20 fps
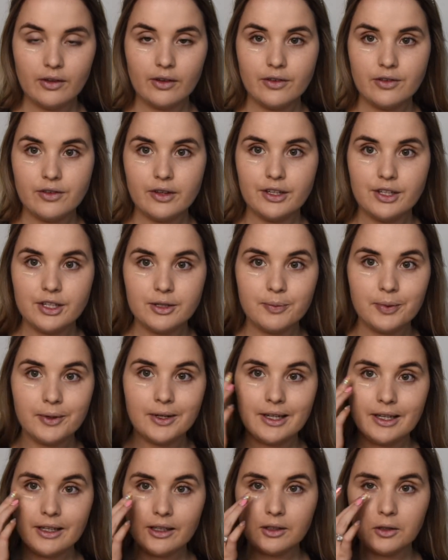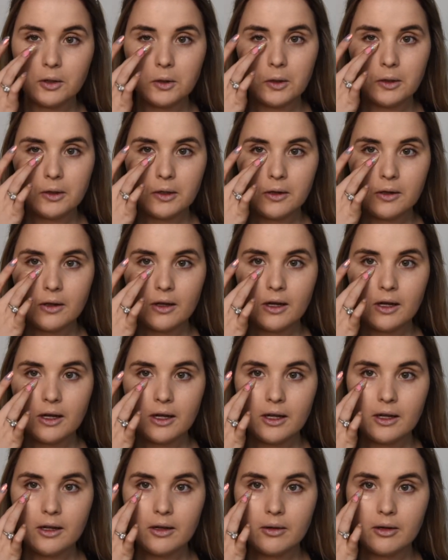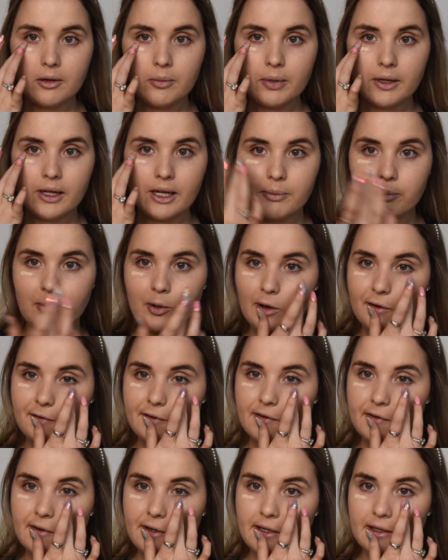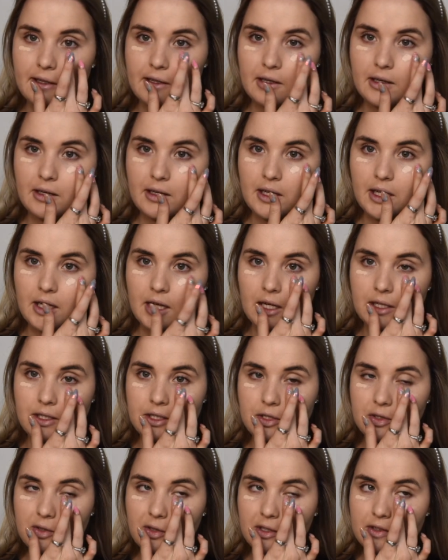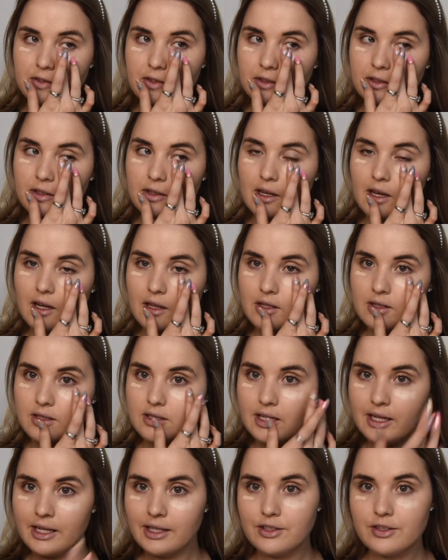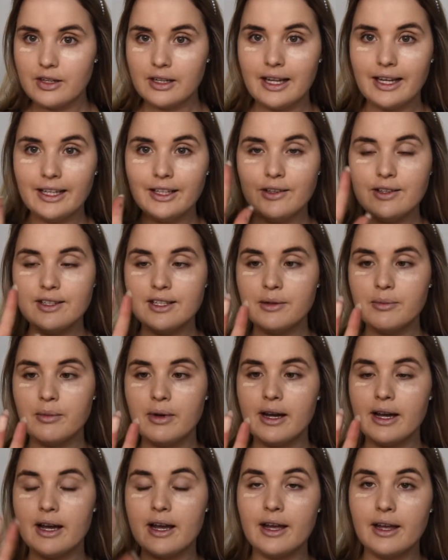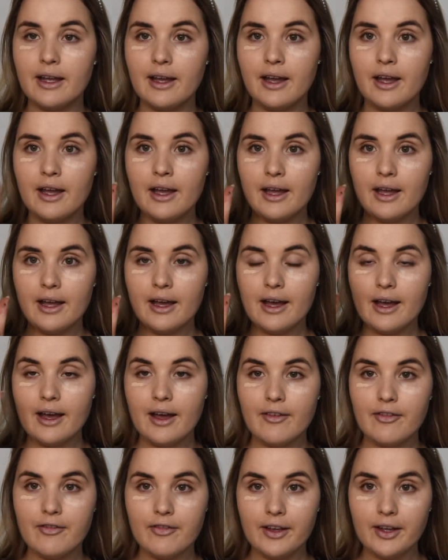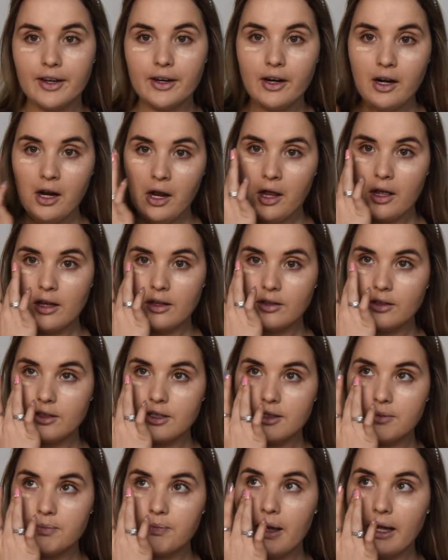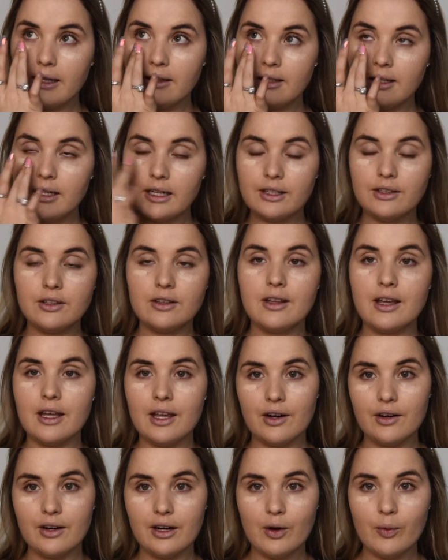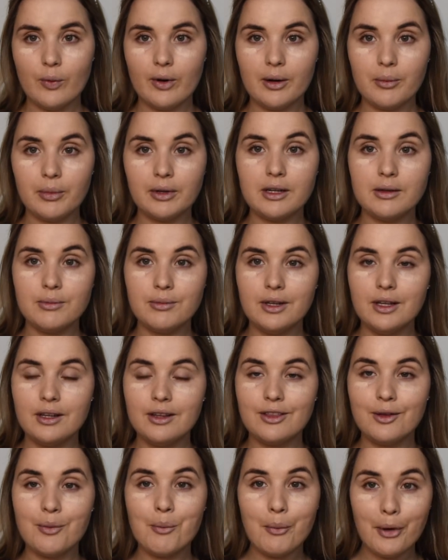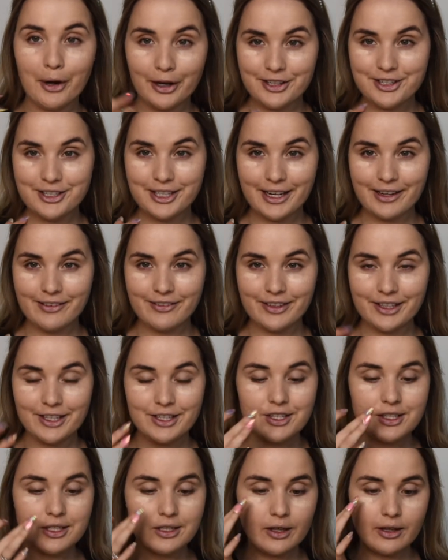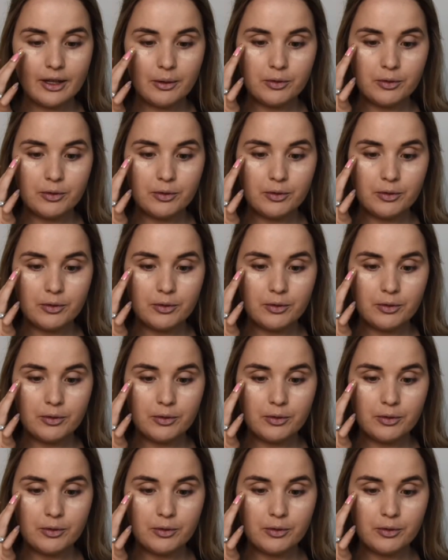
So I just put a little dot under the eye. I'm going to pick up half of it and just transfer it to the other side. So I like using my finger to just pat it into the area where I'm going to need the most coverage. So